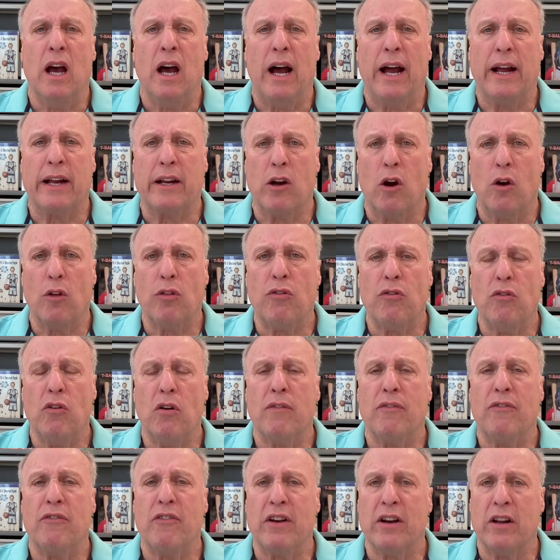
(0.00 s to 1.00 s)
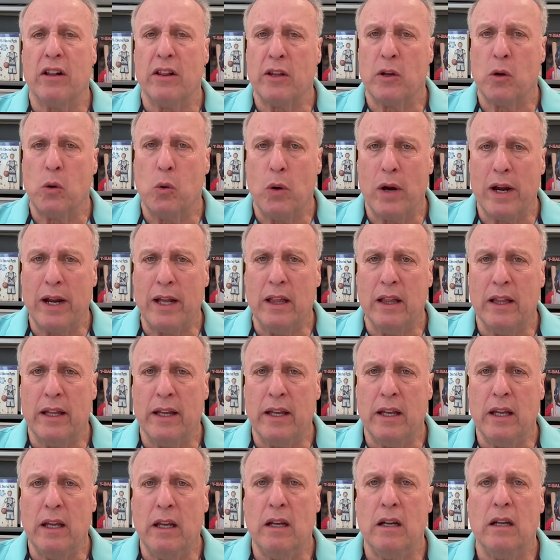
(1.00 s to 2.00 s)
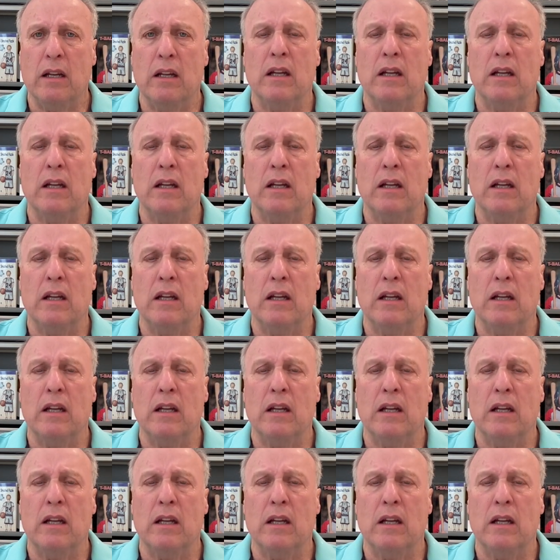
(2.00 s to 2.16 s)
I go through it fairly quickly.